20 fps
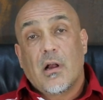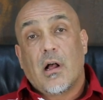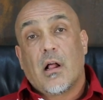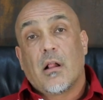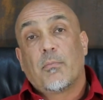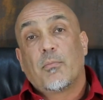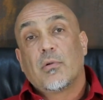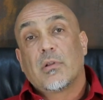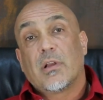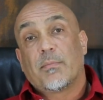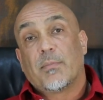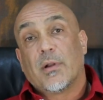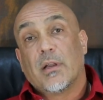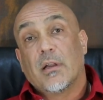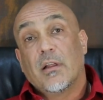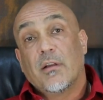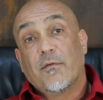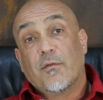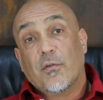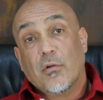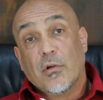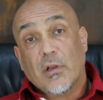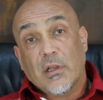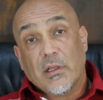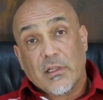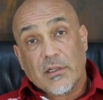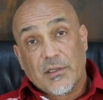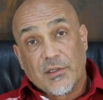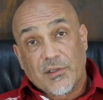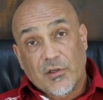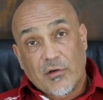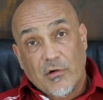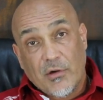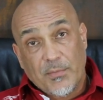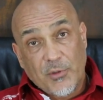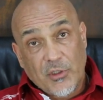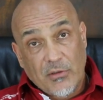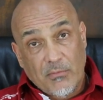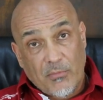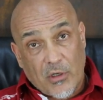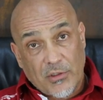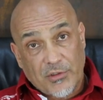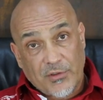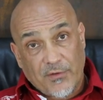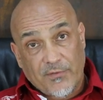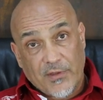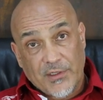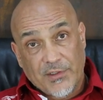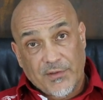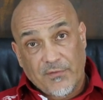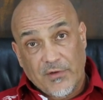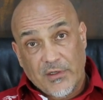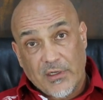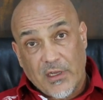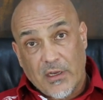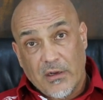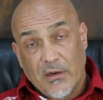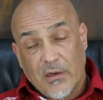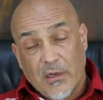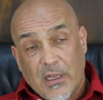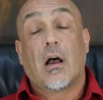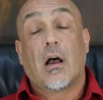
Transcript: I'll put up a link for you in the description box of this video.